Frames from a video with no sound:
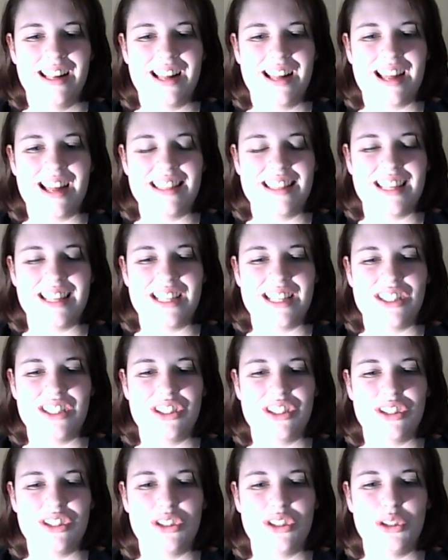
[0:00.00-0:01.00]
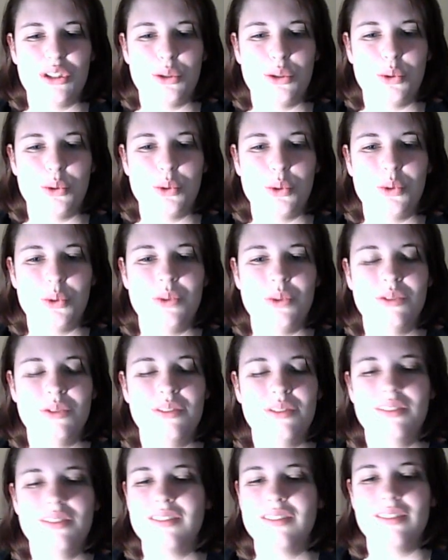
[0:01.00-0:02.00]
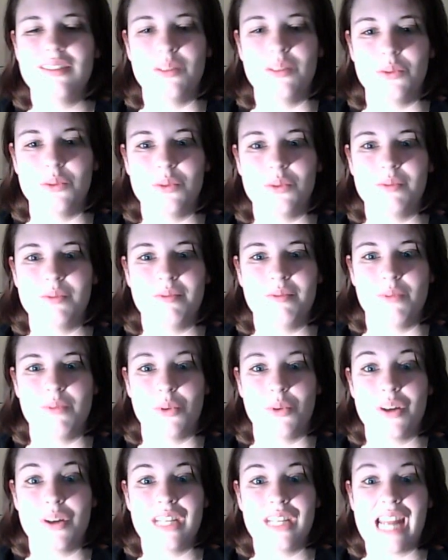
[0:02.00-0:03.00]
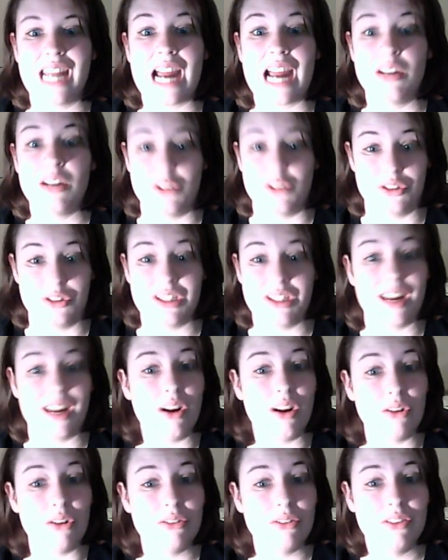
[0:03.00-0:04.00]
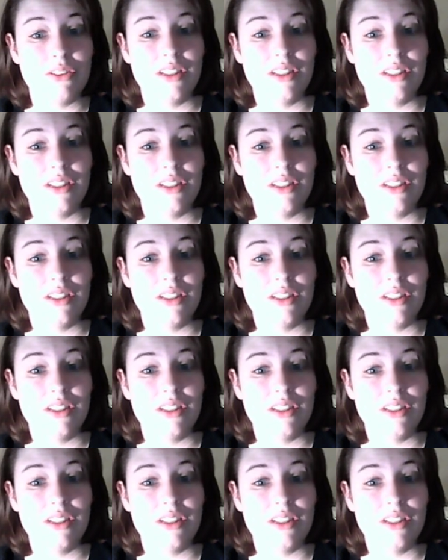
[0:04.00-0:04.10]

unless you work it out yourself.